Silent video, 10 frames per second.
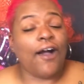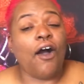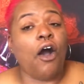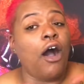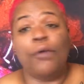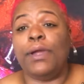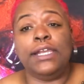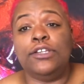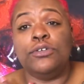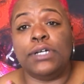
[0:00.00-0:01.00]

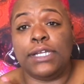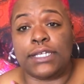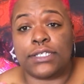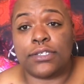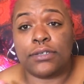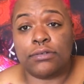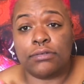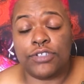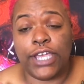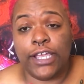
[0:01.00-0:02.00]
already doing this.
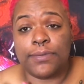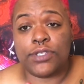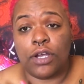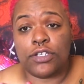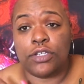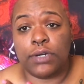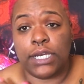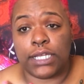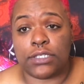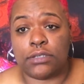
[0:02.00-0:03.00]
Jacob starts doing
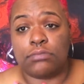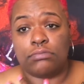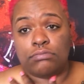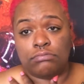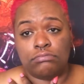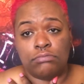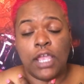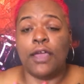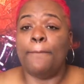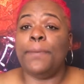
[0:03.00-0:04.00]
this.
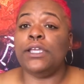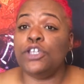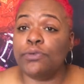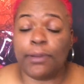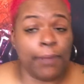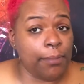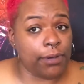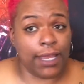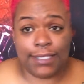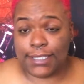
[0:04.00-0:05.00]
But you remember,
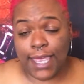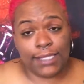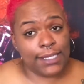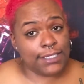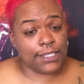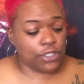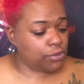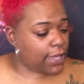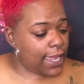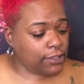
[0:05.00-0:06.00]
they said, listen, you
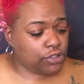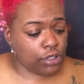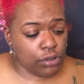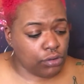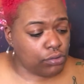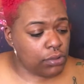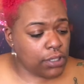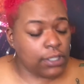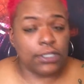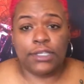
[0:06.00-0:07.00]
can't do
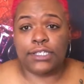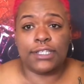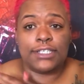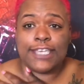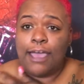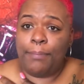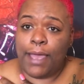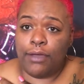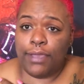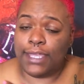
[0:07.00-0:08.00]
the tap
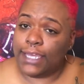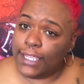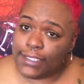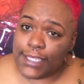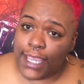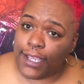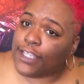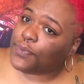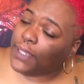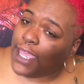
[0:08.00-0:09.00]
out in intake
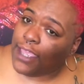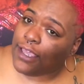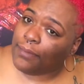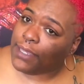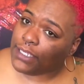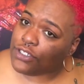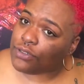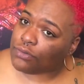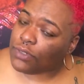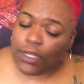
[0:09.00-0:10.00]
because we can't come get you.